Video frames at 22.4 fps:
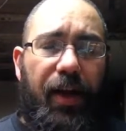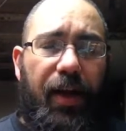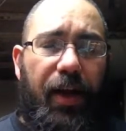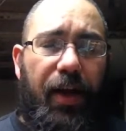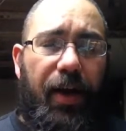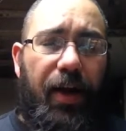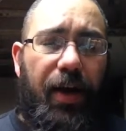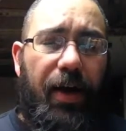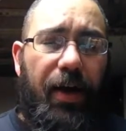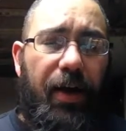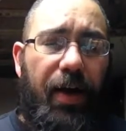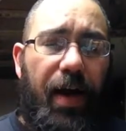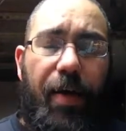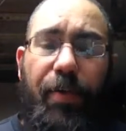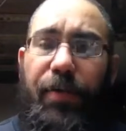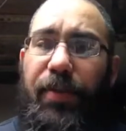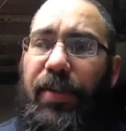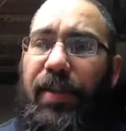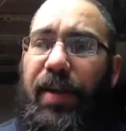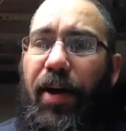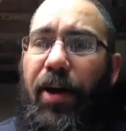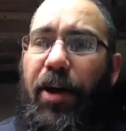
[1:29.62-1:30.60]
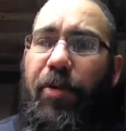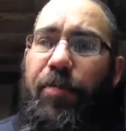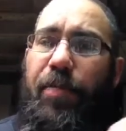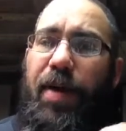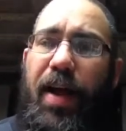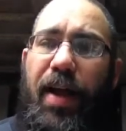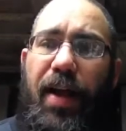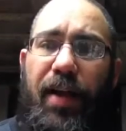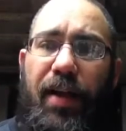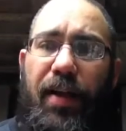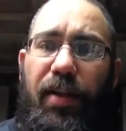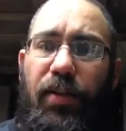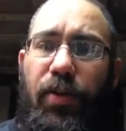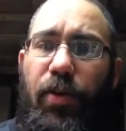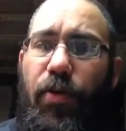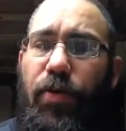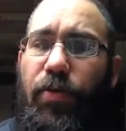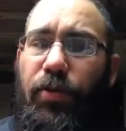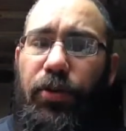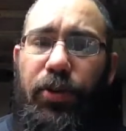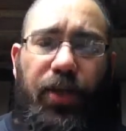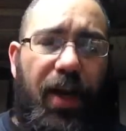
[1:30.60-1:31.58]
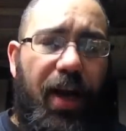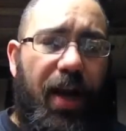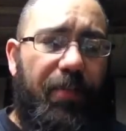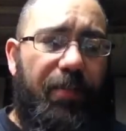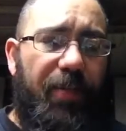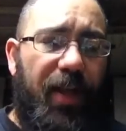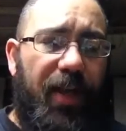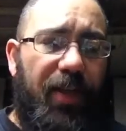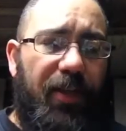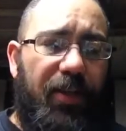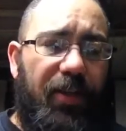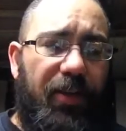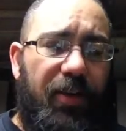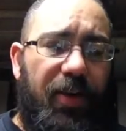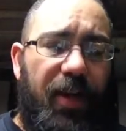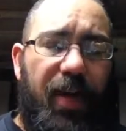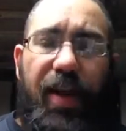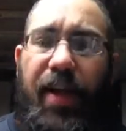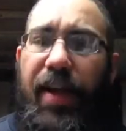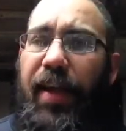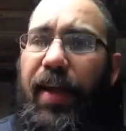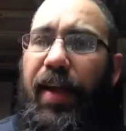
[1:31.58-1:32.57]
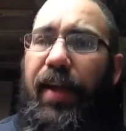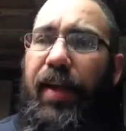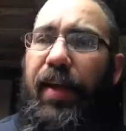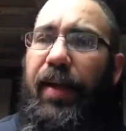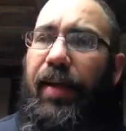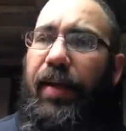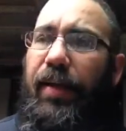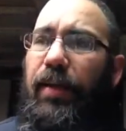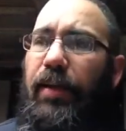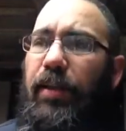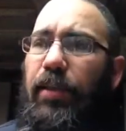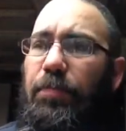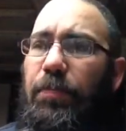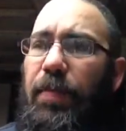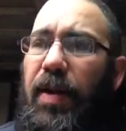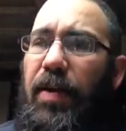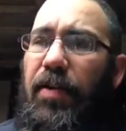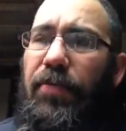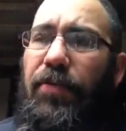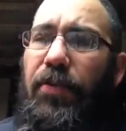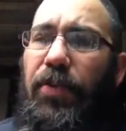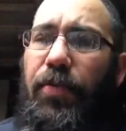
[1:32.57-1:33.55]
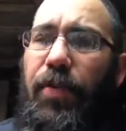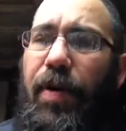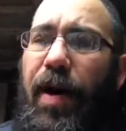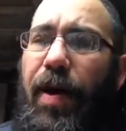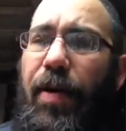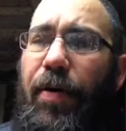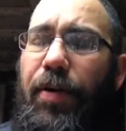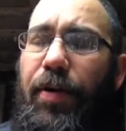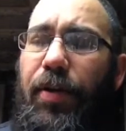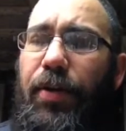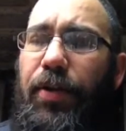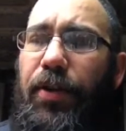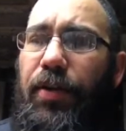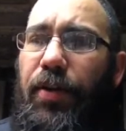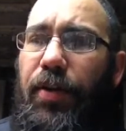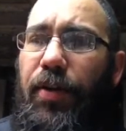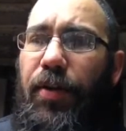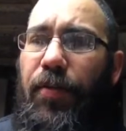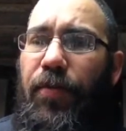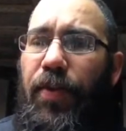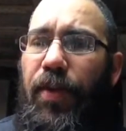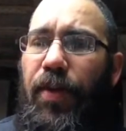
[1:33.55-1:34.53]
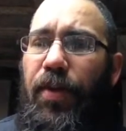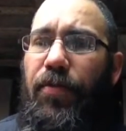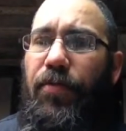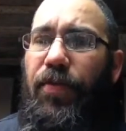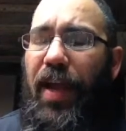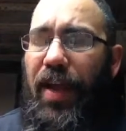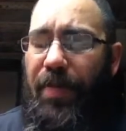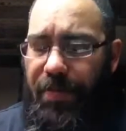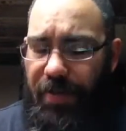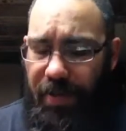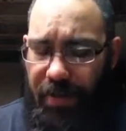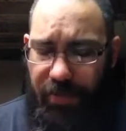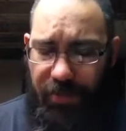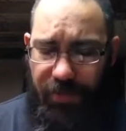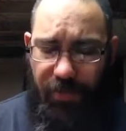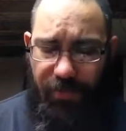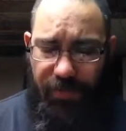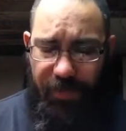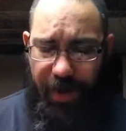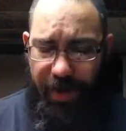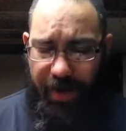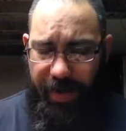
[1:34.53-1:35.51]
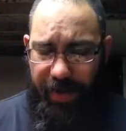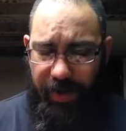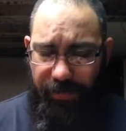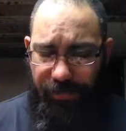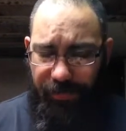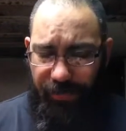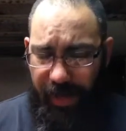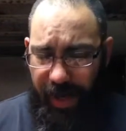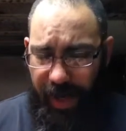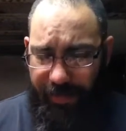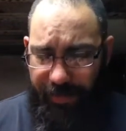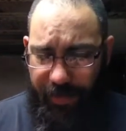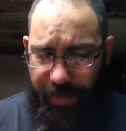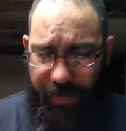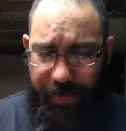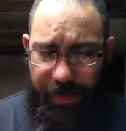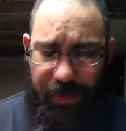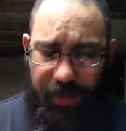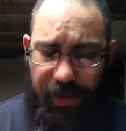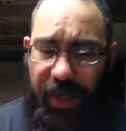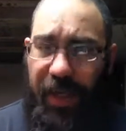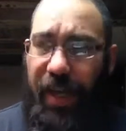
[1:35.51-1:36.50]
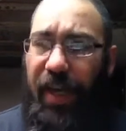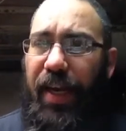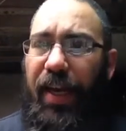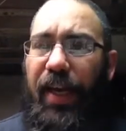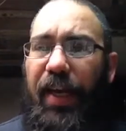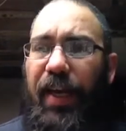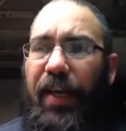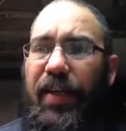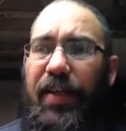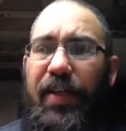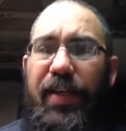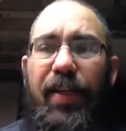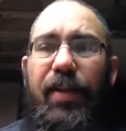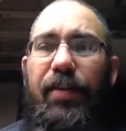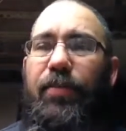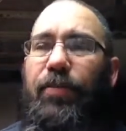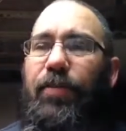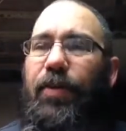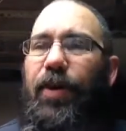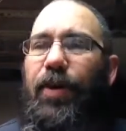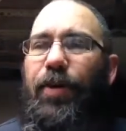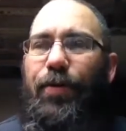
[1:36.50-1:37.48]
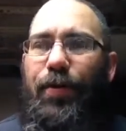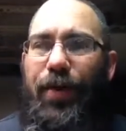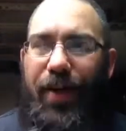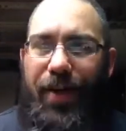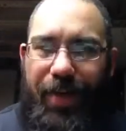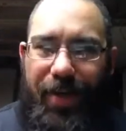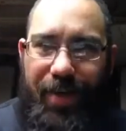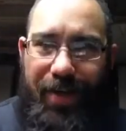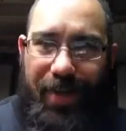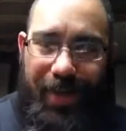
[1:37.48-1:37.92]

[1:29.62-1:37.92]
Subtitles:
I was down at my local shop yesterday and spent a few hours vaping through various flavors and didn't re-wick.